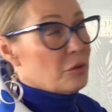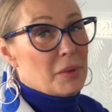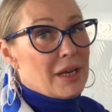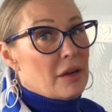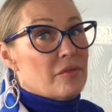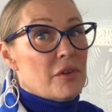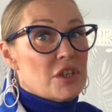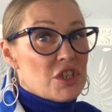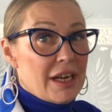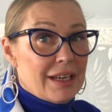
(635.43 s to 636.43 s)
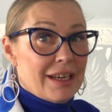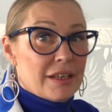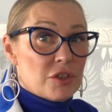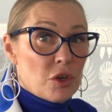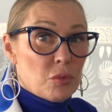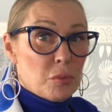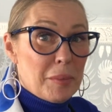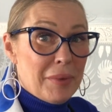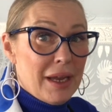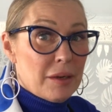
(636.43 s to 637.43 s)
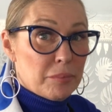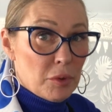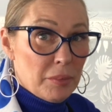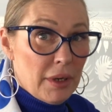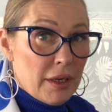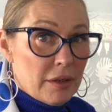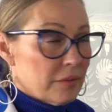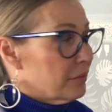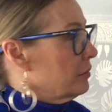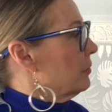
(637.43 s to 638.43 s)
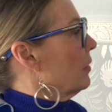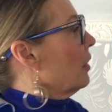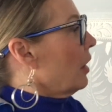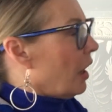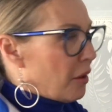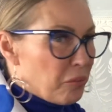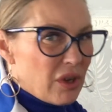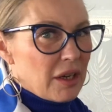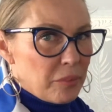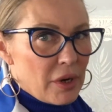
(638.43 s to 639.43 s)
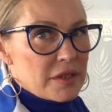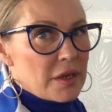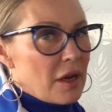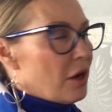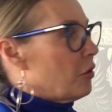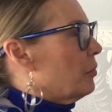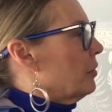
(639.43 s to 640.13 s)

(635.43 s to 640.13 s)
again very gently. I don't want my paint bubbling, and really press it home.